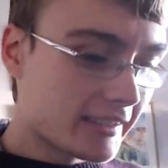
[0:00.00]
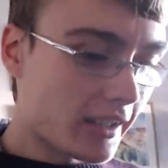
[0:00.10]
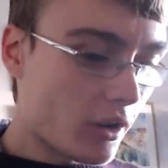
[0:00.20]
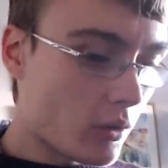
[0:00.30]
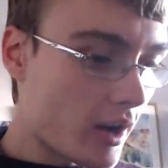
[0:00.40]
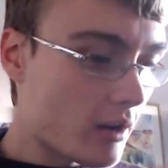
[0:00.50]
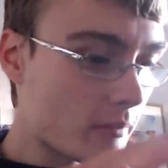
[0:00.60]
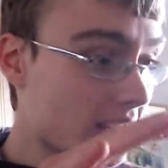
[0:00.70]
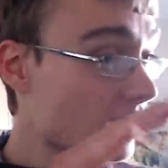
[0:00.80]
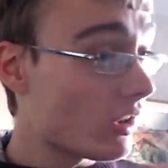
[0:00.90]
So
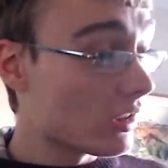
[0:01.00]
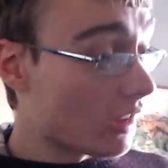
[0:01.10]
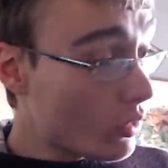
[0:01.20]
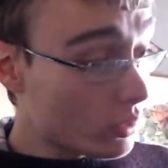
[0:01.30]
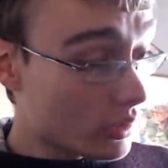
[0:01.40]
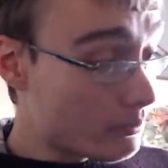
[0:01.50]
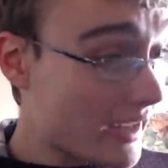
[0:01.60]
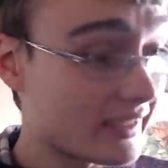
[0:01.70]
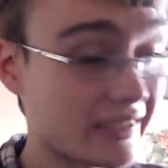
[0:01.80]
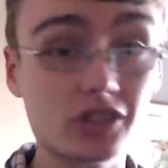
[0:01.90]
um, it's got a load of
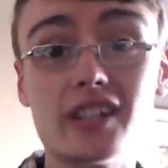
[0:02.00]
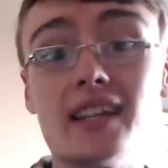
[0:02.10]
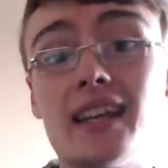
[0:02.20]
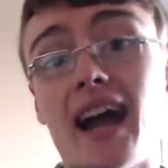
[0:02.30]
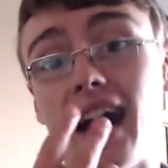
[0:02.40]
mixture in.